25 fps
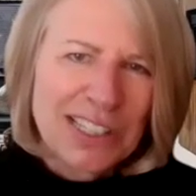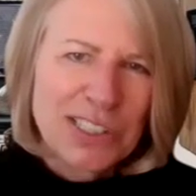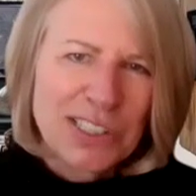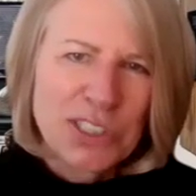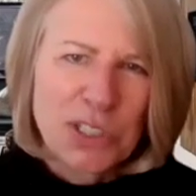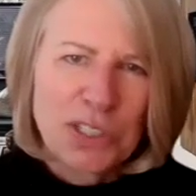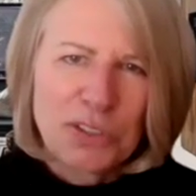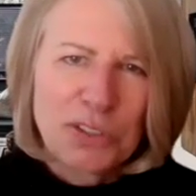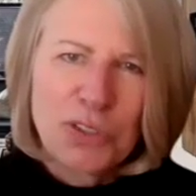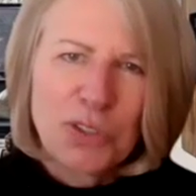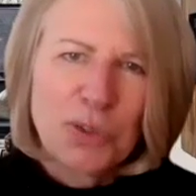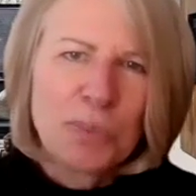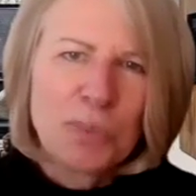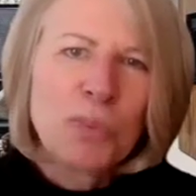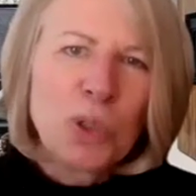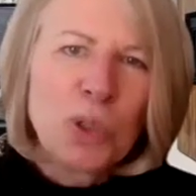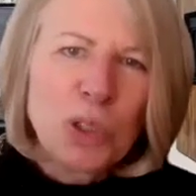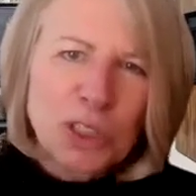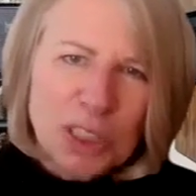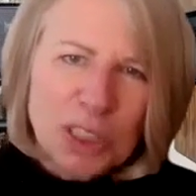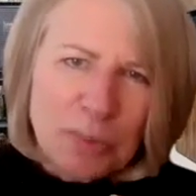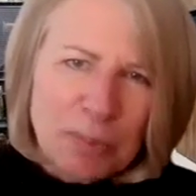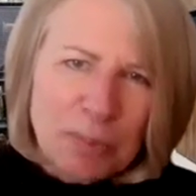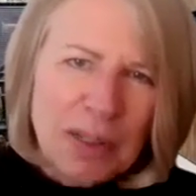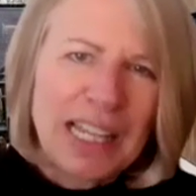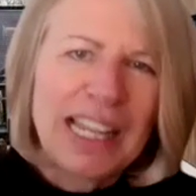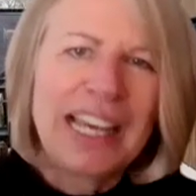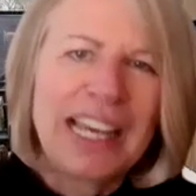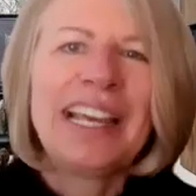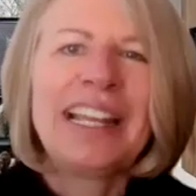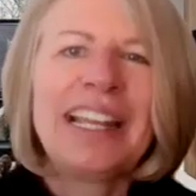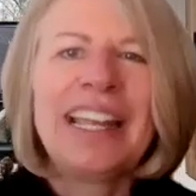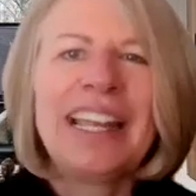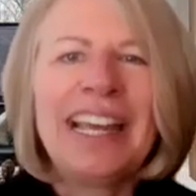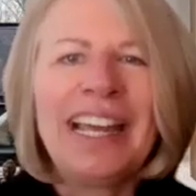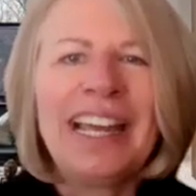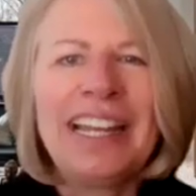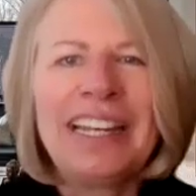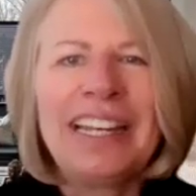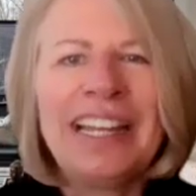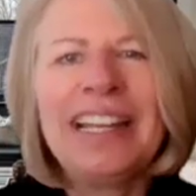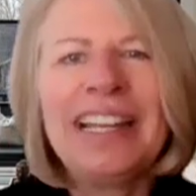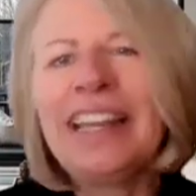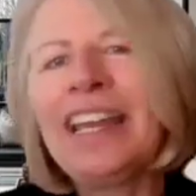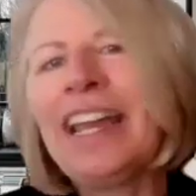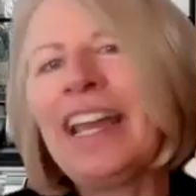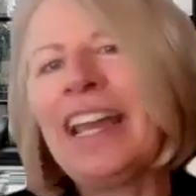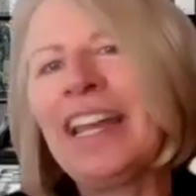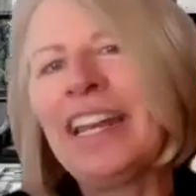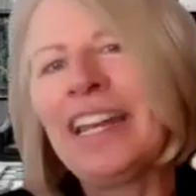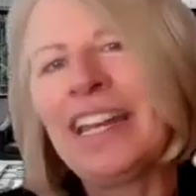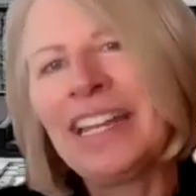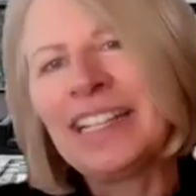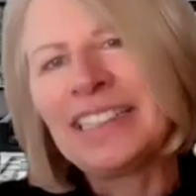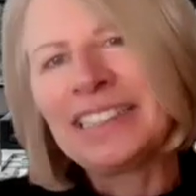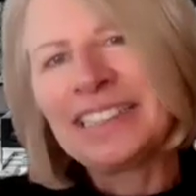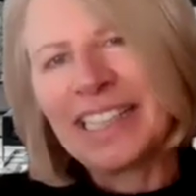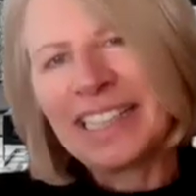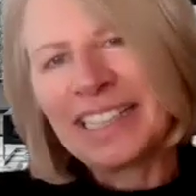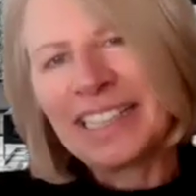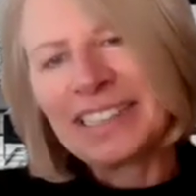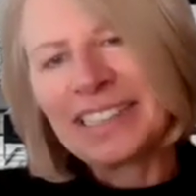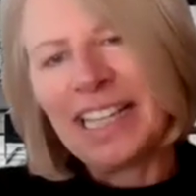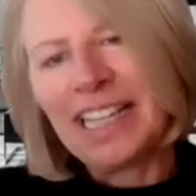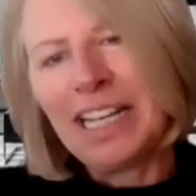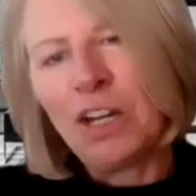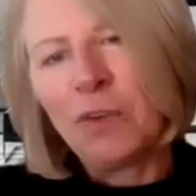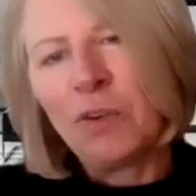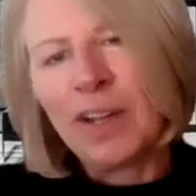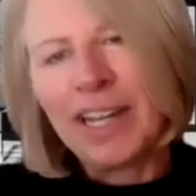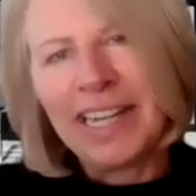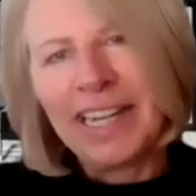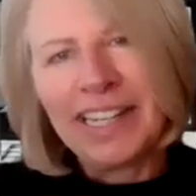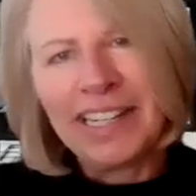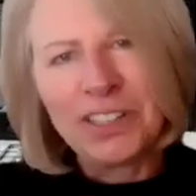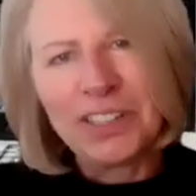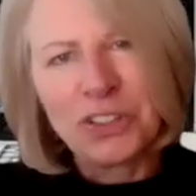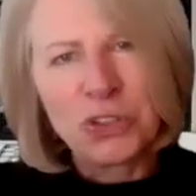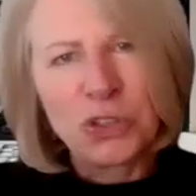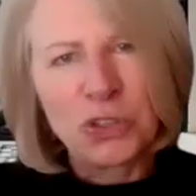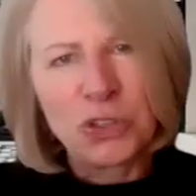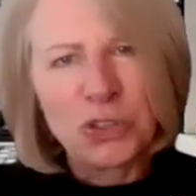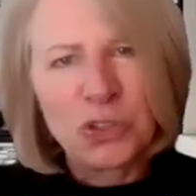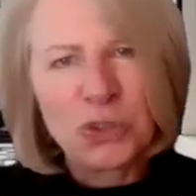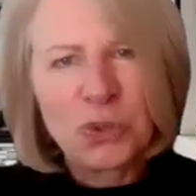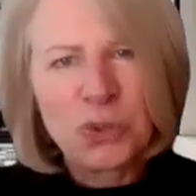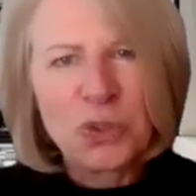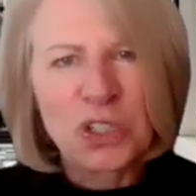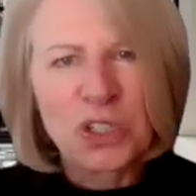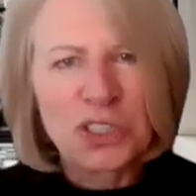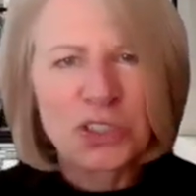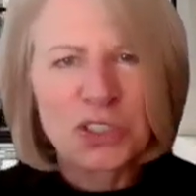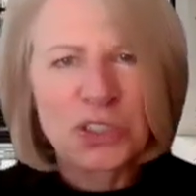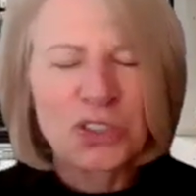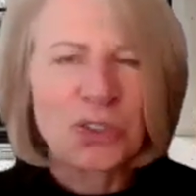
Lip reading: So if you multiply that and then it's accelerating to 2 or